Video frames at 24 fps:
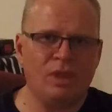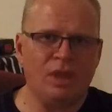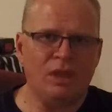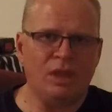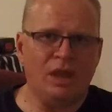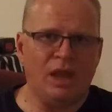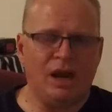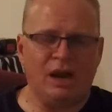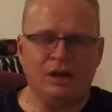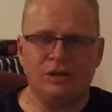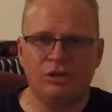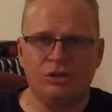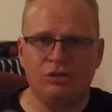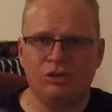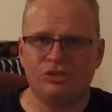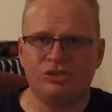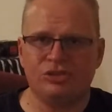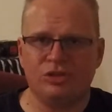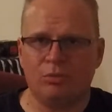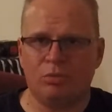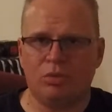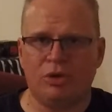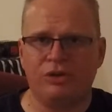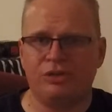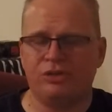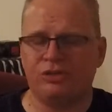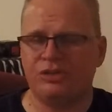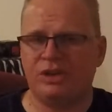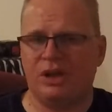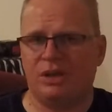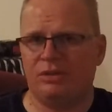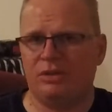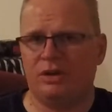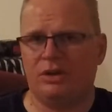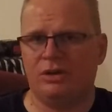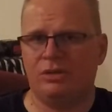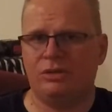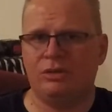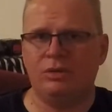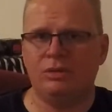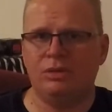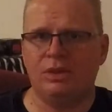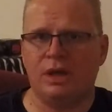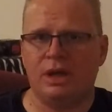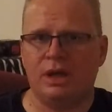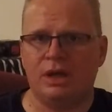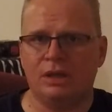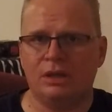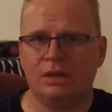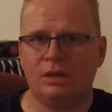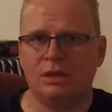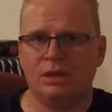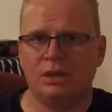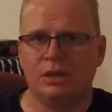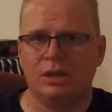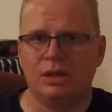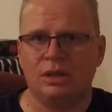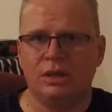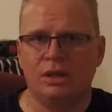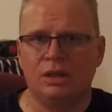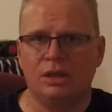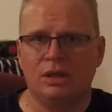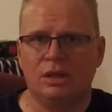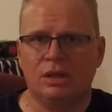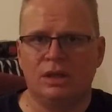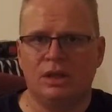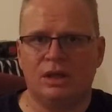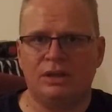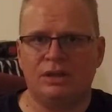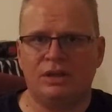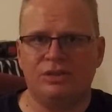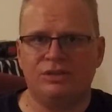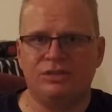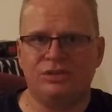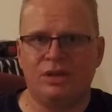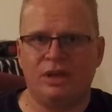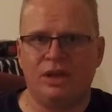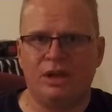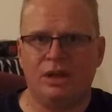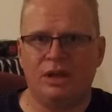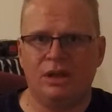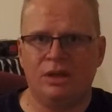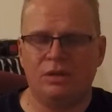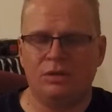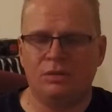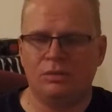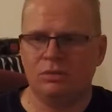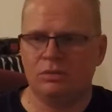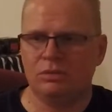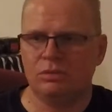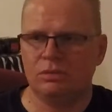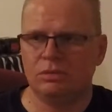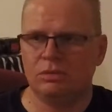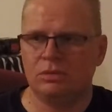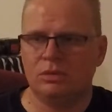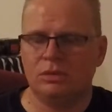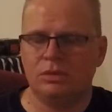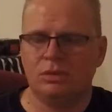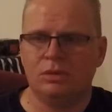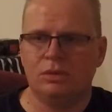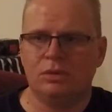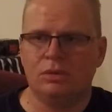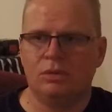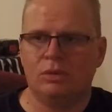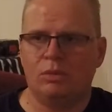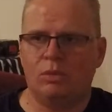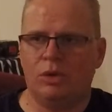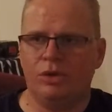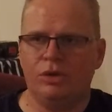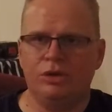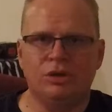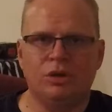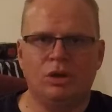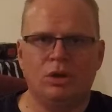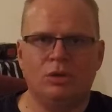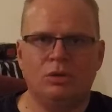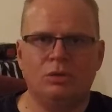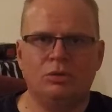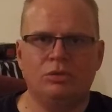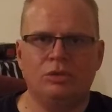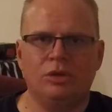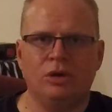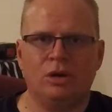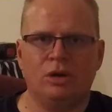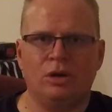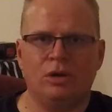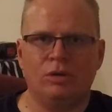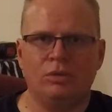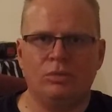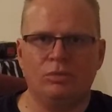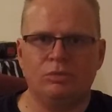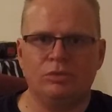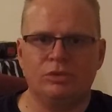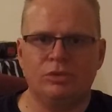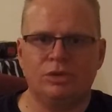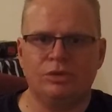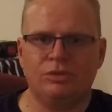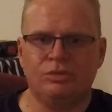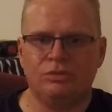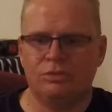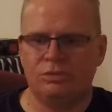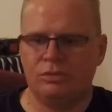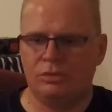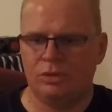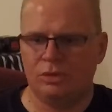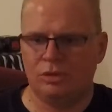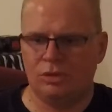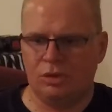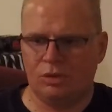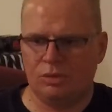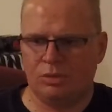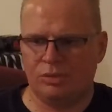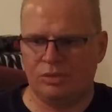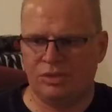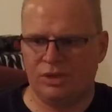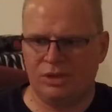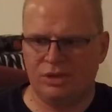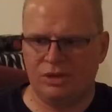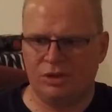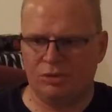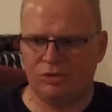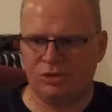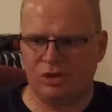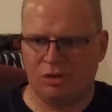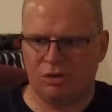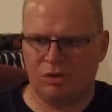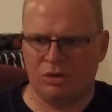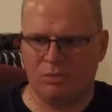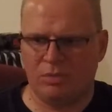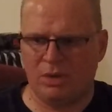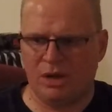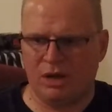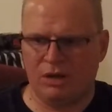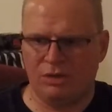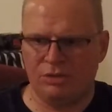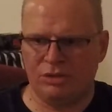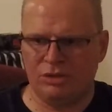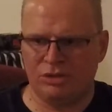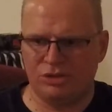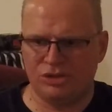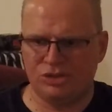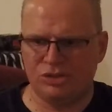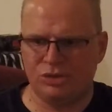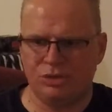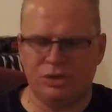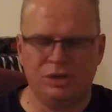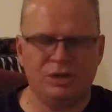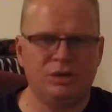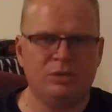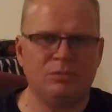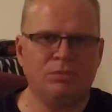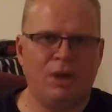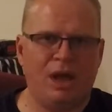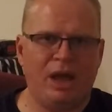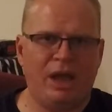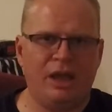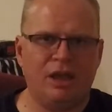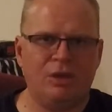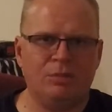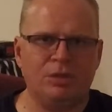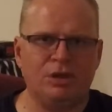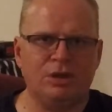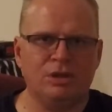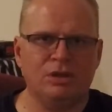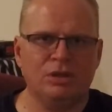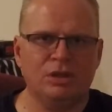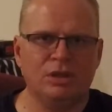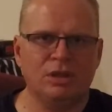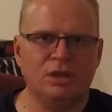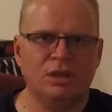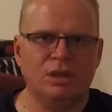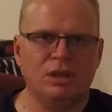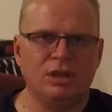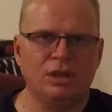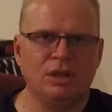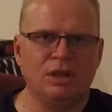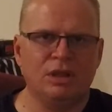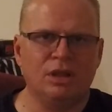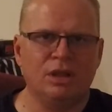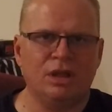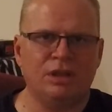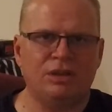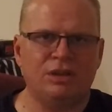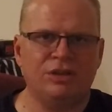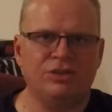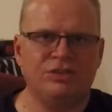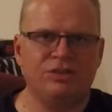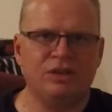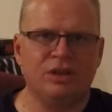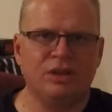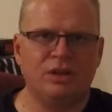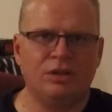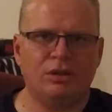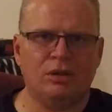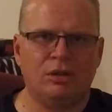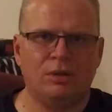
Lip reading: And I know there's some preachers out there that do that. And they say, well, you know, I think they're talking about the shooting in Miami. And they said,